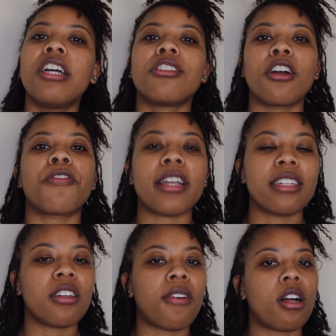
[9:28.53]
Don't
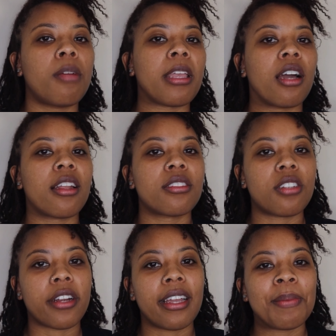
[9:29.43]
forget to follow me on
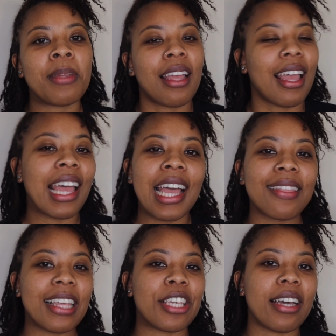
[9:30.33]
Instagram.
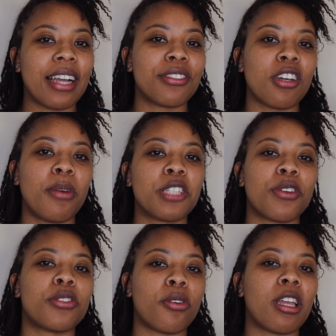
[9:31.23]
And thank you guys so much
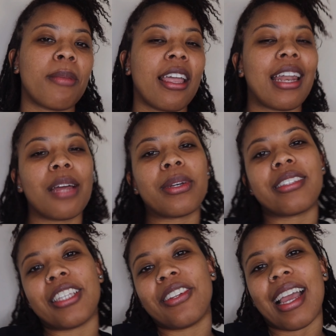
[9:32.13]
for joining me, and I will
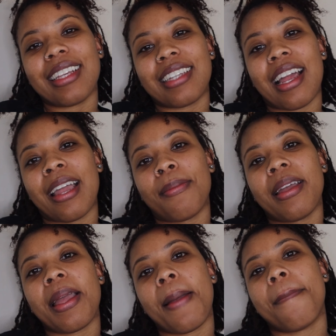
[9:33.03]
see you next time.
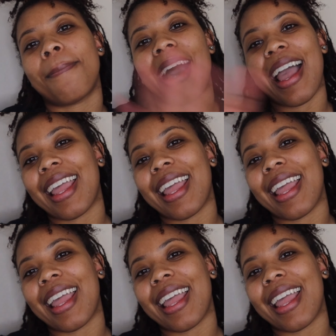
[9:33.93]
Bye.